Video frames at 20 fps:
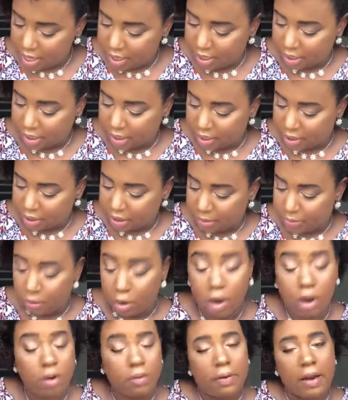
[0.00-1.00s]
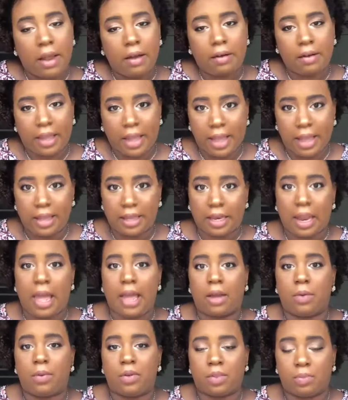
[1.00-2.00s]
that they're small round
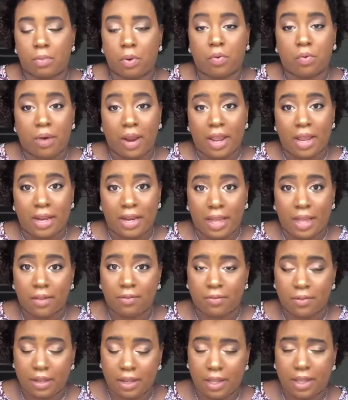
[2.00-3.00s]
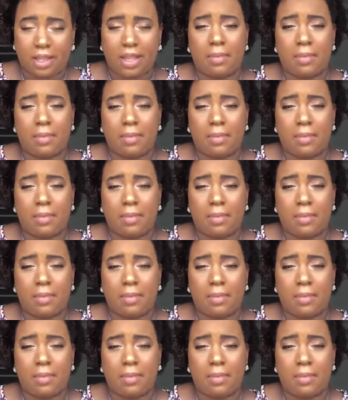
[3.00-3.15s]
cake-like with meringue-like filling.